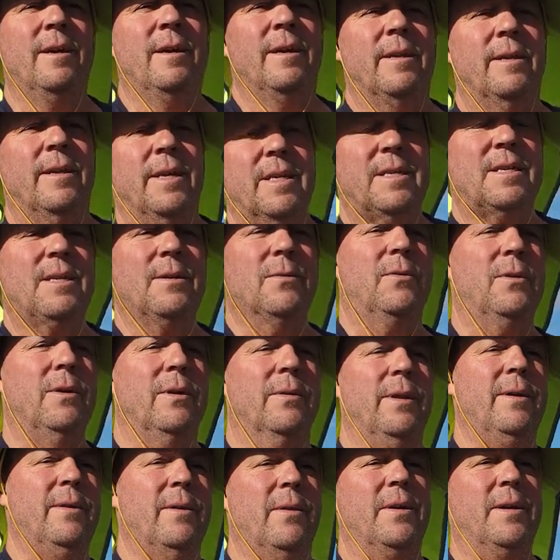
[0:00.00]
And they said, well,
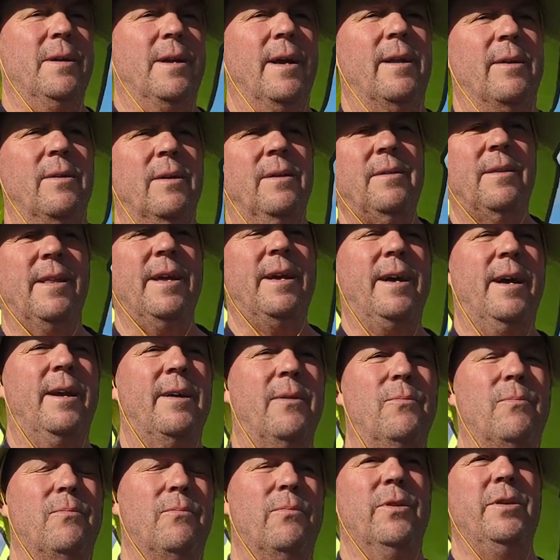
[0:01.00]
no, they got to they got
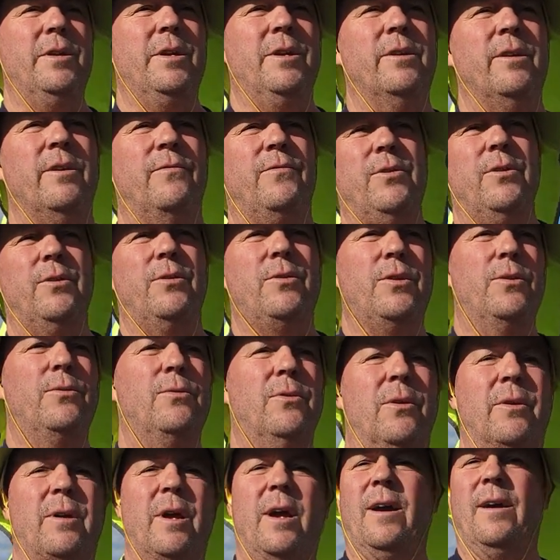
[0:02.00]
to re-interview
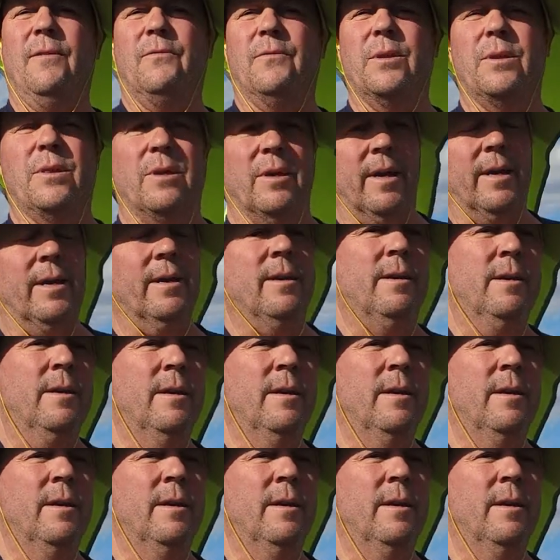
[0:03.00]
you on everything.